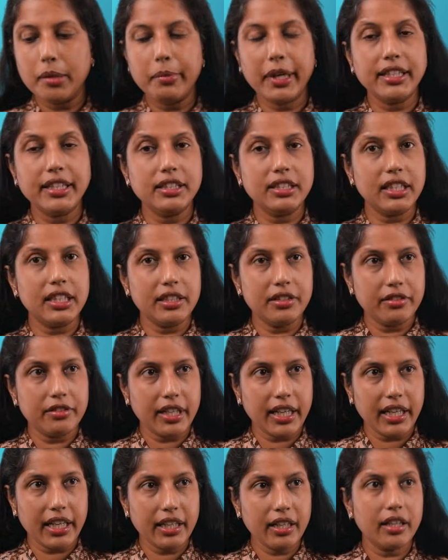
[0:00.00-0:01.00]
benzene
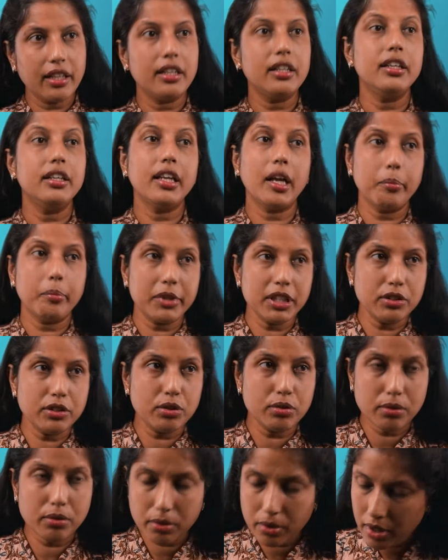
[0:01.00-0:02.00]
ring, number
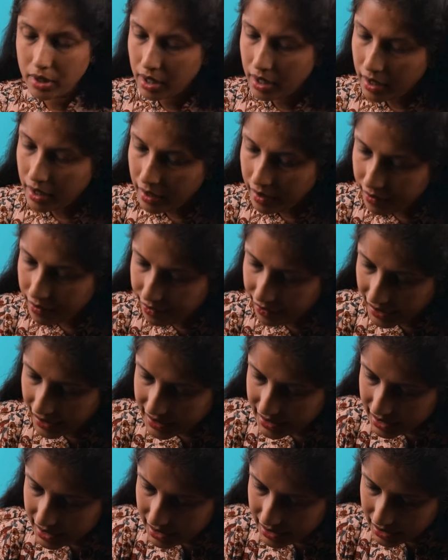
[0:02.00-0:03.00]
2.
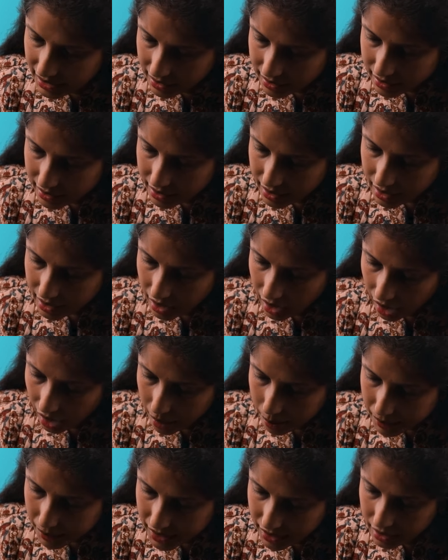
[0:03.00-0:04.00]
Finally, the
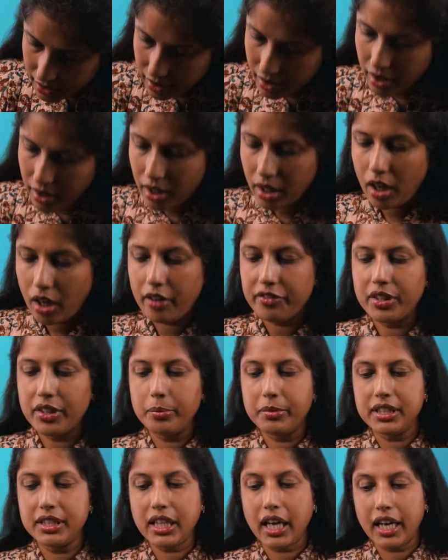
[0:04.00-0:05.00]
carbon of the
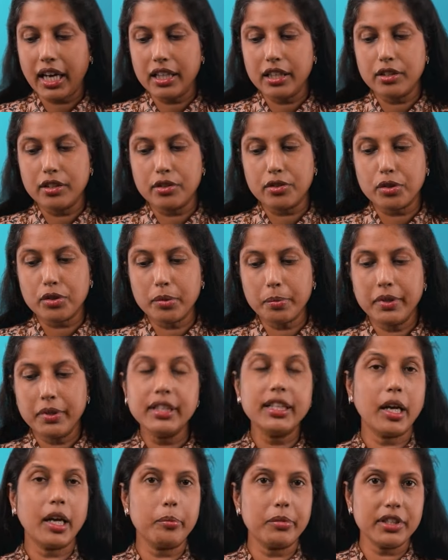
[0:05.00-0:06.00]
methyl group,
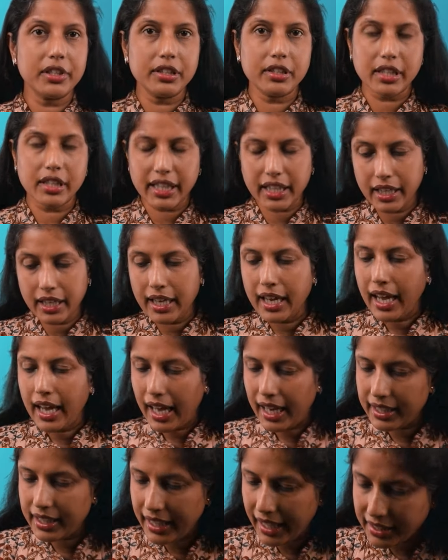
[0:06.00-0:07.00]
number 3.
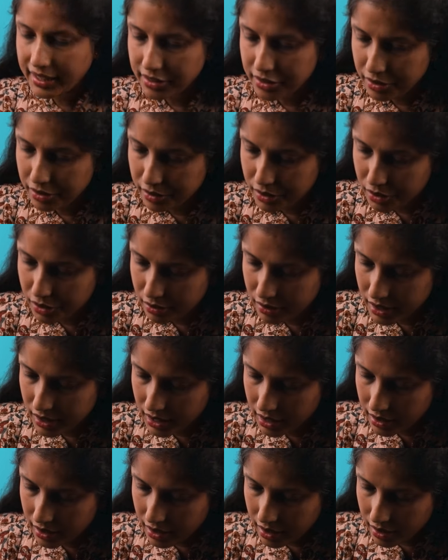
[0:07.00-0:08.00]
And as
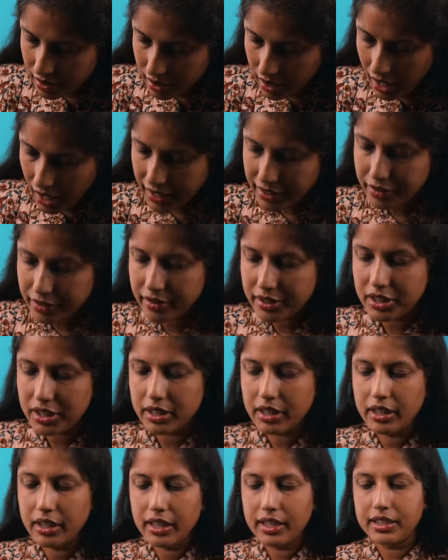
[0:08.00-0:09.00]
usual,
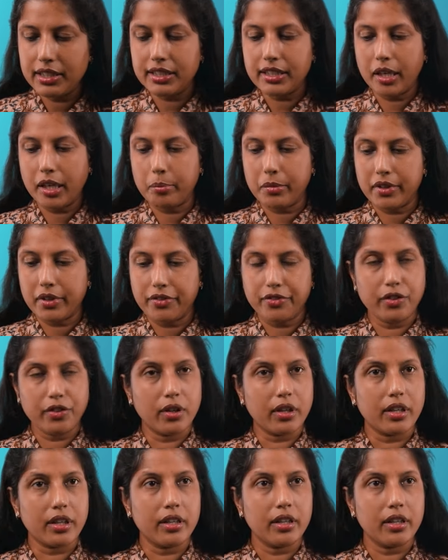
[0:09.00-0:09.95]
hydrogen is number 4.